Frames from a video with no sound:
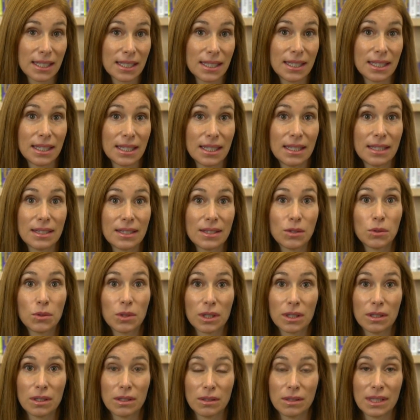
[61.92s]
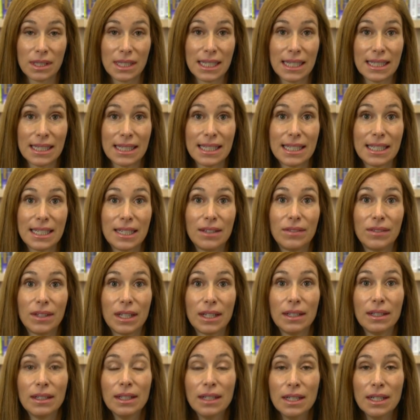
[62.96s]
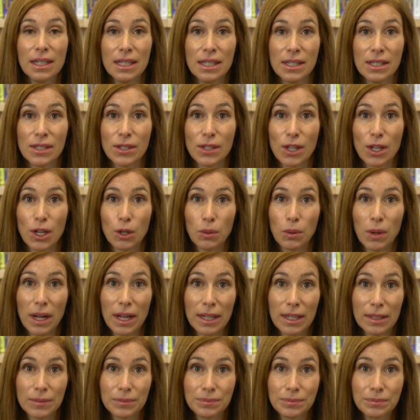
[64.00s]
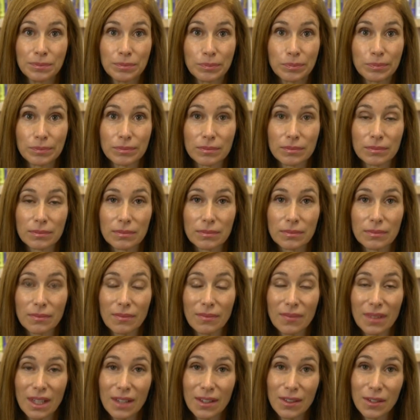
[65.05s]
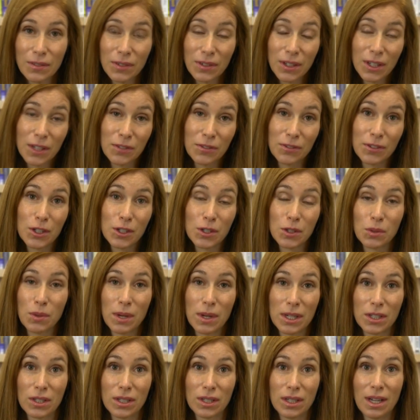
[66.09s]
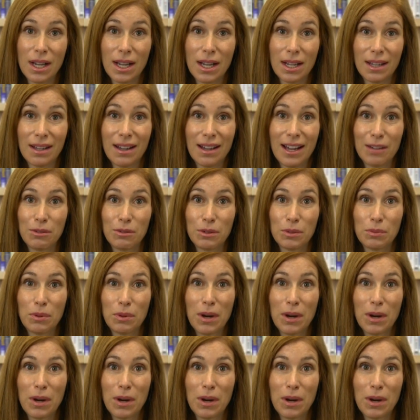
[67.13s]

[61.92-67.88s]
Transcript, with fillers: disease or gluten sensitivity. So. Um, the very first question I, I would